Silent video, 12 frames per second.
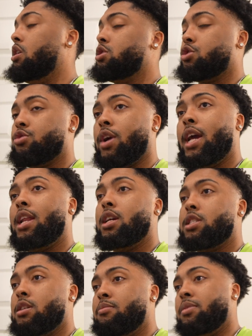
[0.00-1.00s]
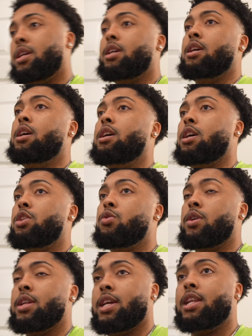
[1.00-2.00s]
Trading should be an
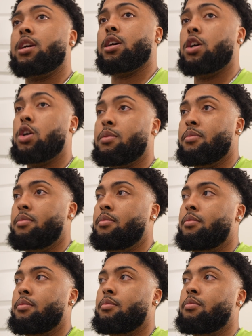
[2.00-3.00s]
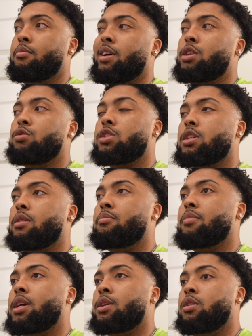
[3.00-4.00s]
income, but you shouldn't
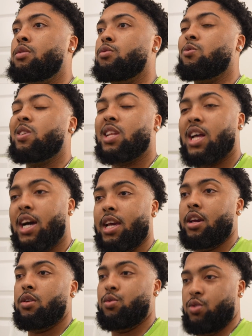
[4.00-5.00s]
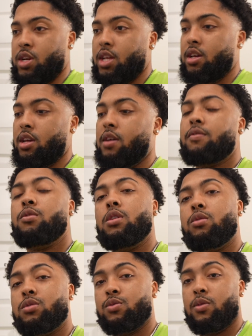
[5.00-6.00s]
be reliant on it if you
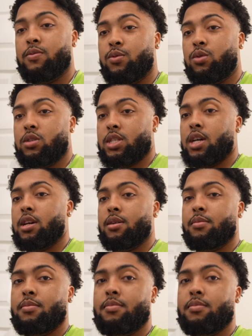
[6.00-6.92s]
don't do it full time,